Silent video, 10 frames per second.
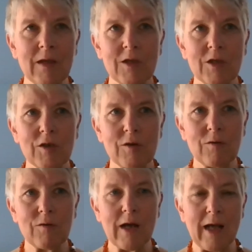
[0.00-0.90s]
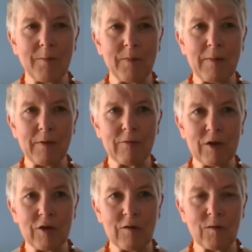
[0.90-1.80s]
to help people
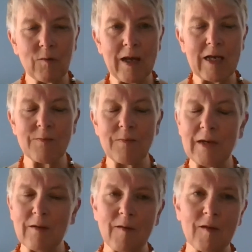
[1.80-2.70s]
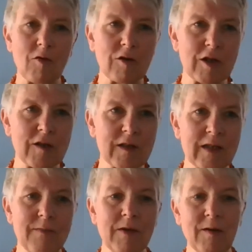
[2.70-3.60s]
reduce weight, be it Scottish
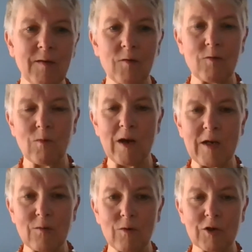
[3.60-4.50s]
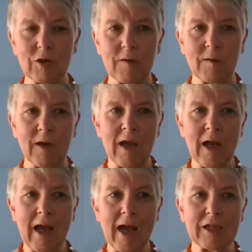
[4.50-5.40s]
Slimmers or Weight Watchers,
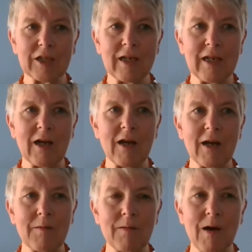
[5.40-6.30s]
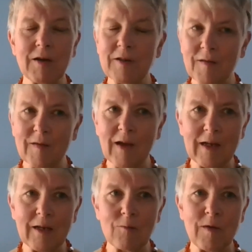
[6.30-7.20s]
actually are
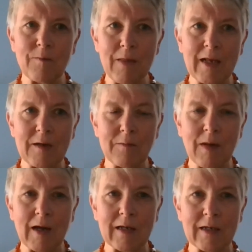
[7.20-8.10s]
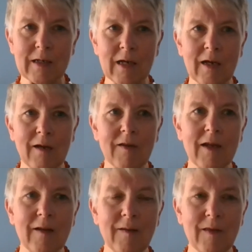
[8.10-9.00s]
designed with men in mind.
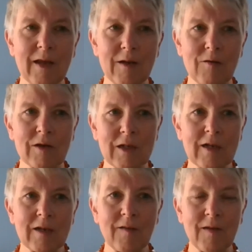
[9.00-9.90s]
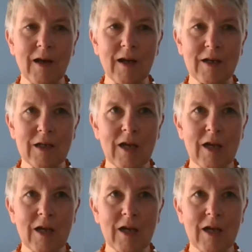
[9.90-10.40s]
That is, they're not designed